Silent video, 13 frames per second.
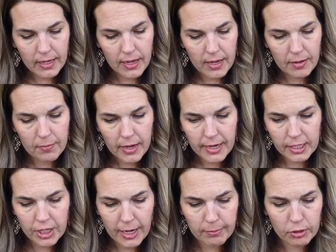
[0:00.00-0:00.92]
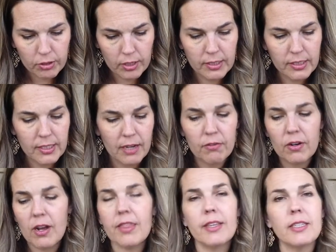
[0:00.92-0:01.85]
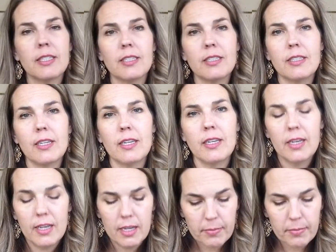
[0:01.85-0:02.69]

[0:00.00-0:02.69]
in my chapter on Discover Authenticity,